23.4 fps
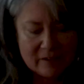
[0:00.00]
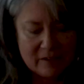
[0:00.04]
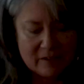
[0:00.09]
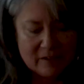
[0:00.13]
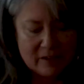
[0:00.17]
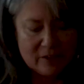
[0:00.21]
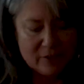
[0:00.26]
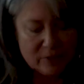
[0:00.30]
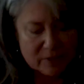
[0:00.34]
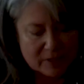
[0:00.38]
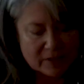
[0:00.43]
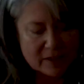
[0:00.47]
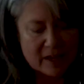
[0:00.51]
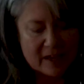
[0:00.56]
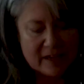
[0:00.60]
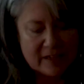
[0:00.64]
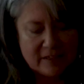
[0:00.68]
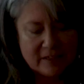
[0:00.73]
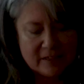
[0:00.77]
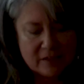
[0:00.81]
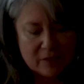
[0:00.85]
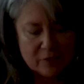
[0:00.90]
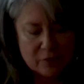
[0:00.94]

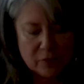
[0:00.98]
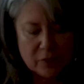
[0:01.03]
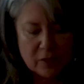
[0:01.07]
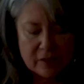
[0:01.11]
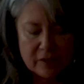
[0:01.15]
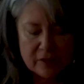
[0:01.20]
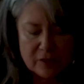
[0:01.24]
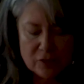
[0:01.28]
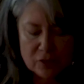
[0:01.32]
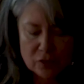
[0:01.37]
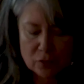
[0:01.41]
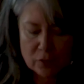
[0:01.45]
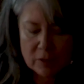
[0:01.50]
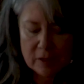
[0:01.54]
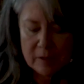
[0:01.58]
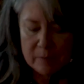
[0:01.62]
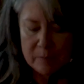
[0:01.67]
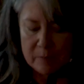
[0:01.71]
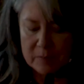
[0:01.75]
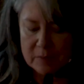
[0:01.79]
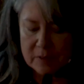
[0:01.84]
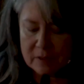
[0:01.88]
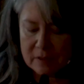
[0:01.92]
hillsides and the flooded
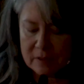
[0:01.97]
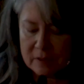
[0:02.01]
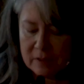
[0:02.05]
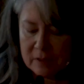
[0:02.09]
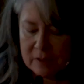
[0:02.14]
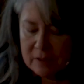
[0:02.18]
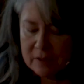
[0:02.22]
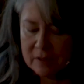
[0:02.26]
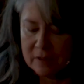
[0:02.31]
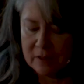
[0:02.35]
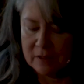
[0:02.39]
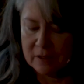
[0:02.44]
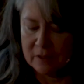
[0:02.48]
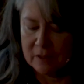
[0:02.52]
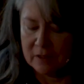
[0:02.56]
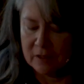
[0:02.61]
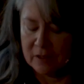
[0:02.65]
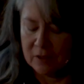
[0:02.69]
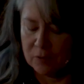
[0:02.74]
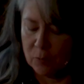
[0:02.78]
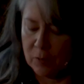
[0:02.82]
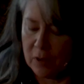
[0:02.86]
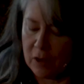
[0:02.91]
streams.
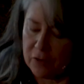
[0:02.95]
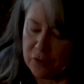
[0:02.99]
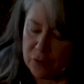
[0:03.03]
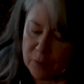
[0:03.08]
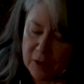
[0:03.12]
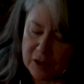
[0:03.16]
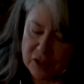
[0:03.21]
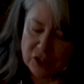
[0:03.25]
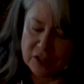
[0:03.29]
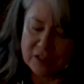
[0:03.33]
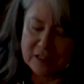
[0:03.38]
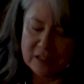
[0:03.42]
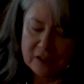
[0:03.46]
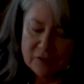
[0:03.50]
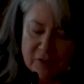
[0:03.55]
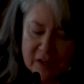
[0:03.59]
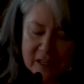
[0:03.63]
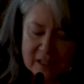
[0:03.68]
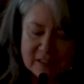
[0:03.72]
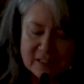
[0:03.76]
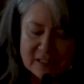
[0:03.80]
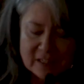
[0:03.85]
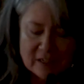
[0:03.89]
We are the Russians
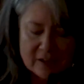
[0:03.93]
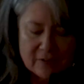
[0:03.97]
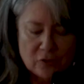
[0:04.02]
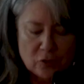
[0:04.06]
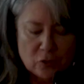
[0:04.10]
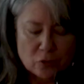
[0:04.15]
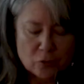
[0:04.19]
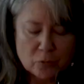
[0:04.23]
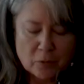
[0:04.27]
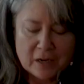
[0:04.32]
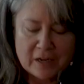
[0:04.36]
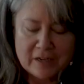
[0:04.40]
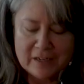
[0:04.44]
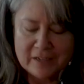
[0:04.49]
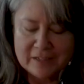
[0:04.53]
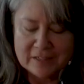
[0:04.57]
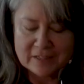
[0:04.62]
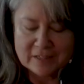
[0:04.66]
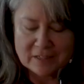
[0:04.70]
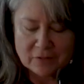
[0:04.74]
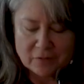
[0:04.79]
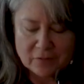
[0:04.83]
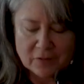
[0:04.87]
advancing and the
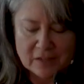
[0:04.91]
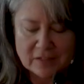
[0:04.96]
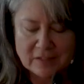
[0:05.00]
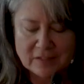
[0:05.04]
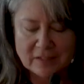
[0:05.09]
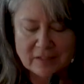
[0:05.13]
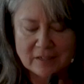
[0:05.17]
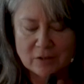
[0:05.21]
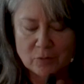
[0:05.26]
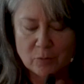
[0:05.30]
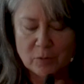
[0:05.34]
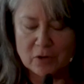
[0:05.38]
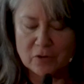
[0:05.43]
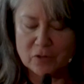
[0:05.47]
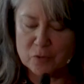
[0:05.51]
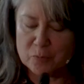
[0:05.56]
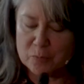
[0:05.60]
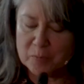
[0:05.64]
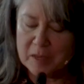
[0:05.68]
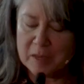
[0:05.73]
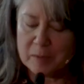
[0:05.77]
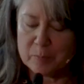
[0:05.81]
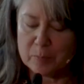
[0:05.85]
Ukrainians defending. We are the
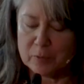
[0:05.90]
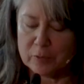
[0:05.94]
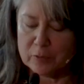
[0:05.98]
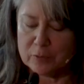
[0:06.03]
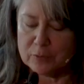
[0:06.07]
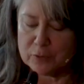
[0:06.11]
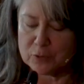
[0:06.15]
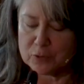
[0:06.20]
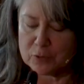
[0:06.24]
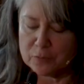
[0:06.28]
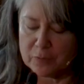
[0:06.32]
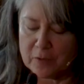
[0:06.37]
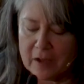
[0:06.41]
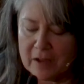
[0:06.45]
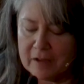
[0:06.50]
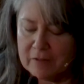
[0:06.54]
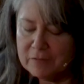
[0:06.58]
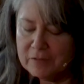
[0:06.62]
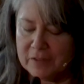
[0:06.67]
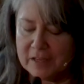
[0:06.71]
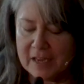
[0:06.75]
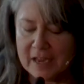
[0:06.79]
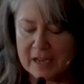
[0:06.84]
people who
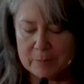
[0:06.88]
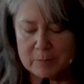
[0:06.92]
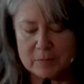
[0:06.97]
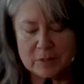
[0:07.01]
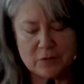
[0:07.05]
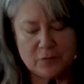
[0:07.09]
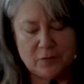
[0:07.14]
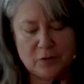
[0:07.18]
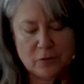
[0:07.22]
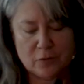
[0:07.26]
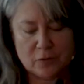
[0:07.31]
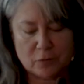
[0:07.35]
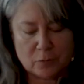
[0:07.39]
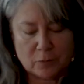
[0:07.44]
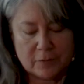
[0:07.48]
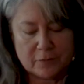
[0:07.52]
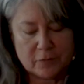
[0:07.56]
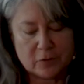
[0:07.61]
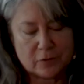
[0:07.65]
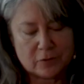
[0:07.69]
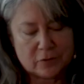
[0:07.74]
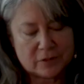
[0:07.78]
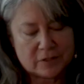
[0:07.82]
survive the atmospheric
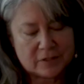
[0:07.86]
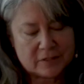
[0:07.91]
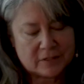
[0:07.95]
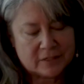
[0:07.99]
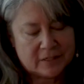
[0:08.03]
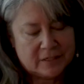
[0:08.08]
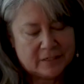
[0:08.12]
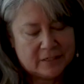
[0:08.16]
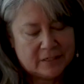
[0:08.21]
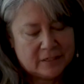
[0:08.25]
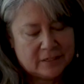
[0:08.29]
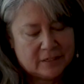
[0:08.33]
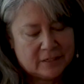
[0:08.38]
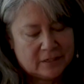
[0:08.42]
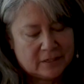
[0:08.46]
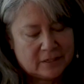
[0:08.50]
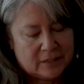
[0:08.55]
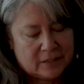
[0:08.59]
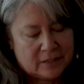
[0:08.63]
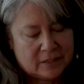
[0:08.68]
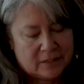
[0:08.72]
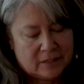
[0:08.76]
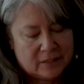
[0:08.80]
rivers
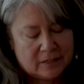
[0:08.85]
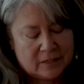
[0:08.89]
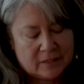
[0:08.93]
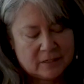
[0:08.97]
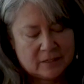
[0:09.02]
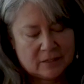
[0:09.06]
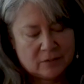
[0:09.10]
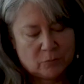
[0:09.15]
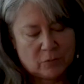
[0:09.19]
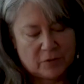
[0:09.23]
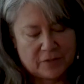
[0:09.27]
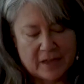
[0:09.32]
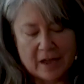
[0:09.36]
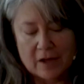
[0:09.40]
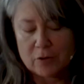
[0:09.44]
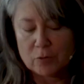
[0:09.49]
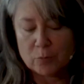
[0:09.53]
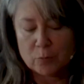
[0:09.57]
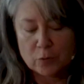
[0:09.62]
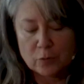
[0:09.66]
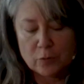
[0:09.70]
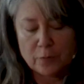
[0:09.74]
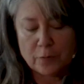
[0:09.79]
without a
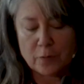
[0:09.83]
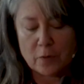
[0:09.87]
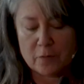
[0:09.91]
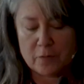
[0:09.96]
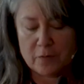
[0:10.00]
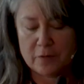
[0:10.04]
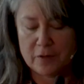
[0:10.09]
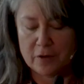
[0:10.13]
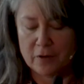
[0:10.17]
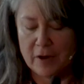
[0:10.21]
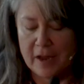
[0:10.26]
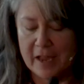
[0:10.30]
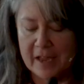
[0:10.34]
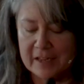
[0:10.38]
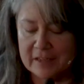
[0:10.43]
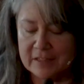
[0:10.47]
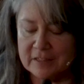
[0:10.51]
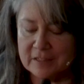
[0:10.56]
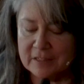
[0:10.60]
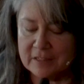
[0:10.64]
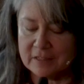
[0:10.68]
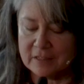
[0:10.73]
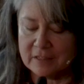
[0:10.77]
roof over their
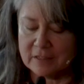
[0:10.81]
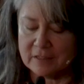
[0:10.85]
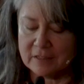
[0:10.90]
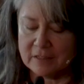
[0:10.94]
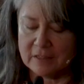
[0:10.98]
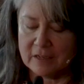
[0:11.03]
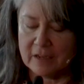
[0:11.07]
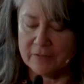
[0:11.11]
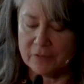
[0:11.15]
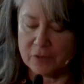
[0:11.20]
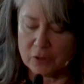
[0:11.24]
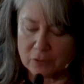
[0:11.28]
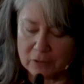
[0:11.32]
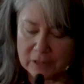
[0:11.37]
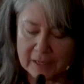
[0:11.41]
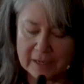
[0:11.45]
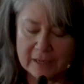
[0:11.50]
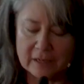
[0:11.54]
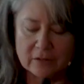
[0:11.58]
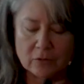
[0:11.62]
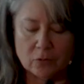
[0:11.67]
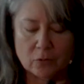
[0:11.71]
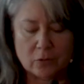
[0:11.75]
heads, and their
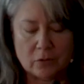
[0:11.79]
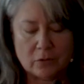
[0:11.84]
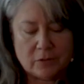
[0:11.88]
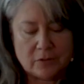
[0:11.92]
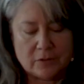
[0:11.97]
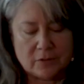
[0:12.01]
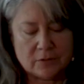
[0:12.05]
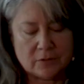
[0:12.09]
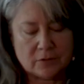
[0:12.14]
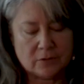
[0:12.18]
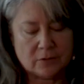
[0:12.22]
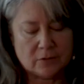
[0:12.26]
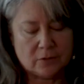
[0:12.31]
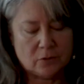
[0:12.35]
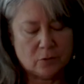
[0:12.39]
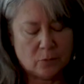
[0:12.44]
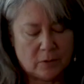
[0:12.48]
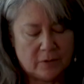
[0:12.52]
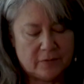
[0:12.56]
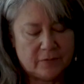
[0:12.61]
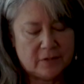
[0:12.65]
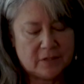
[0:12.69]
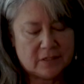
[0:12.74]
landlords who
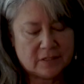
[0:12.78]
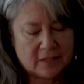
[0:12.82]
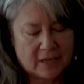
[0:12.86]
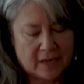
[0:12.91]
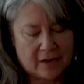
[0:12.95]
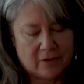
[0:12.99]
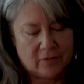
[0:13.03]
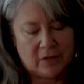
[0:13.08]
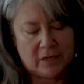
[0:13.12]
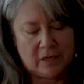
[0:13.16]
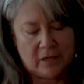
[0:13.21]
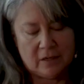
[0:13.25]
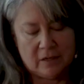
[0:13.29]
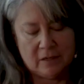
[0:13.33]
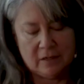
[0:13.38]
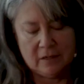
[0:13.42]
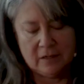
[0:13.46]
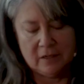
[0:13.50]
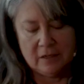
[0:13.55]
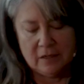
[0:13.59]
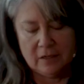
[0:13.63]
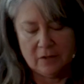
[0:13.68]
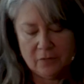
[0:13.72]
in this county
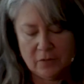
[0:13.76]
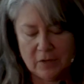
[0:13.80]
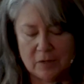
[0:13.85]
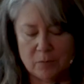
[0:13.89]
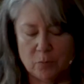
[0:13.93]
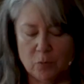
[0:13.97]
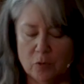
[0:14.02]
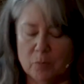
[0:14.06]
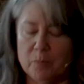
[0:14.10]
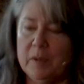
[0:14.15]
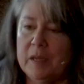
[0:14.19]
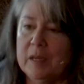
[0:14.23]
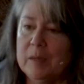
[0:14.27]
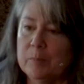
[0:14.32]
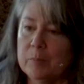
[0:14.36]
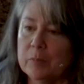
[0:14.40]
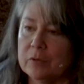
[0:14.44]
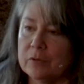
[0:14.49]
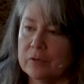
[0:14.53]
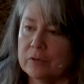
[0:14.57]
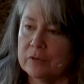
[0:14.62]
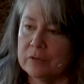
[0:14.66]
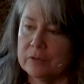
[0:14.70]
evict more
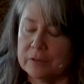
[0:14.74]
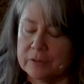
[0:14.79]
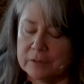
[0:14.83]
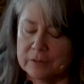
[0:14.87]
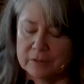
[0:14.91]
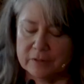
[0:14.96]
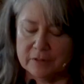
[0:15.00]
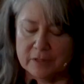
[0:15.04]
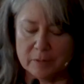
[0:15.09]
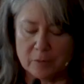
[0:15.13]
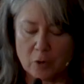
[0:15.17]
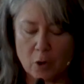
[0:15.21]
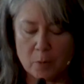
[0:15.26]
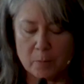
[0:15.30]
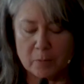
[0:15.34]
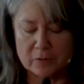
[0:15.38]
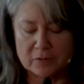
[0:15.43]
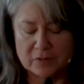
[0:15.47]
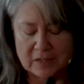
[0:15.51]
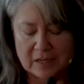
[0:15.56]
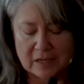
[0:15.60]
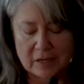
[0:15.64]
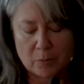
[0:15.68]
people than
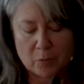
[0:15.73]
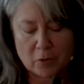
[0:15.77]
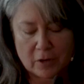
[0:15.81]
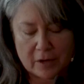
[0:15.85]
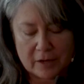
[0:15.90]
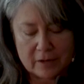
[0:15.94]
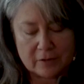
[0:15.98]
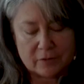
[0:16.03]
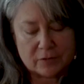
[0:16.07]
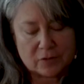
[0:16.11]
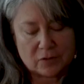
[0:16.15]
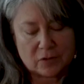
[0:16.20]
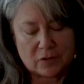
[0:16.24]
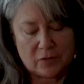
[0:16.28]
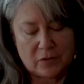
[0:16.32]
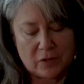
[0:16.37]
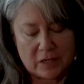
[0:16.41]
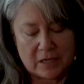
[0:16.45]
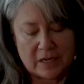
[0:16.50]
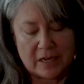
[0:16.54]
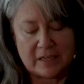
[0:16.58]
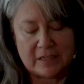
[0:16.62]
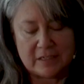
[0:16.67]
almost anywhere else in the
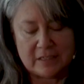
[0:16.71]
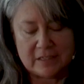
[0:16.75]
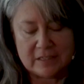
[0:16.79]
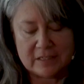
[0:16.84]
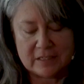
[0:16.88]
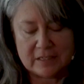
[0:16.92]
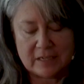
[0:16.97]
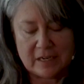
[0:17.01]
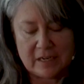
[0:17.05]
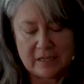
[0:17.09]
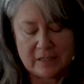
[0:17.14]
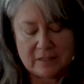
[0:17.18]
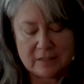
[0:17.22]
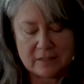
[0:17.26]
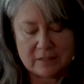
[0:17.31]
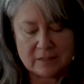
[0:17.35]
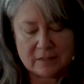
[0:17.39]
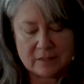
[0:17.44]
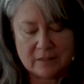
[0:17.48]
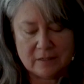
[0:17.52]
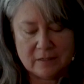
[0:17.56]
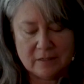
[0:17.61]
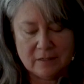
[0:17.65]
United
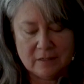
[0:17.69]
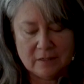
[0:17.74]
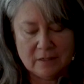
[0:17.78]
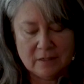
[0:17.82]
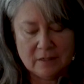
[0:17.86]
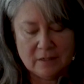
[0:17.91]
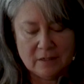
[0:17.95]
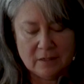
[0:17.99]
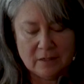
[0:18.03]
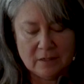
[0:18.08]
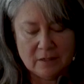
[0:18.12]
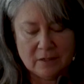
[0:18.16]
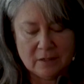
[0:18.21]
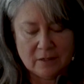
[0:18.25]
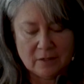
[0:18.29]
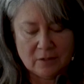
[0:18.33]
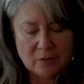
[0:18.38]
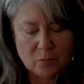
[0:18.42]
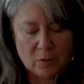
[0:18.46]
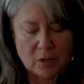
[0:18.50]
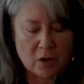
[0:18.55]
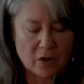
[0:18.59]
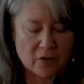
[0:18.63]
States.
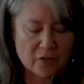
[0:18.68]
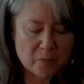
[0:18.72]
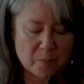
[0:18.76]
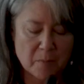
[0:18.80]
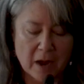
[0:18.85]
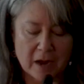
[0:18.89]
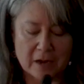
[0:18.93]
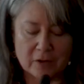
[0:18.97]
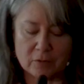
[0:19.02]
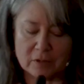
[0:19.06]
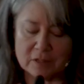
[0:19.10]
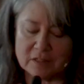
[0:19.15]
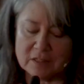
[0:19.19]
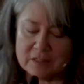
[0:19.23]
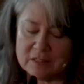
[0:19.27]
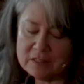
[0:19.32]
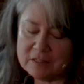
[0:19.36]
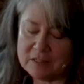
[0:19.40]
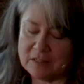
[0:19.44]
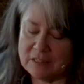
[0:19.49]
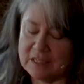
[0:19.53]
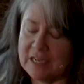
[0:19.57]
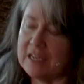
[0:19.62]
We are the
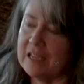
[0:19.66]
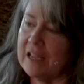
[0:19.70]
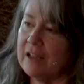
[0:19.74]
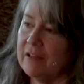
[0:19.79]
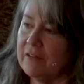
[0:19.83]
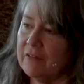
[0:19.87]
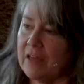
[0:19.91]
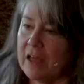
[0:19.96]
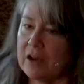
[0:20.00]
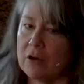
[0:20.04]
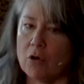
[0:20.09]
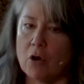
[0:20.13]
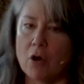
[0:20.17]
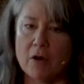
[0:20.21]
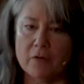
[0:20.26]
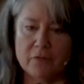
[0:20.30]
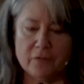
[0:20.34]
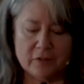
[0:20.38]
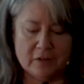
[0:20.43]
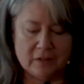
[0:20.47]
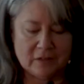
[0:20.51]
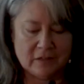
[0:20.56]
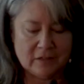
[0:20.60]
migrants taking that
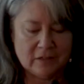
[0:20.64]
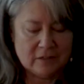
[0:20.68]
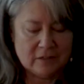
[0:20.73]
often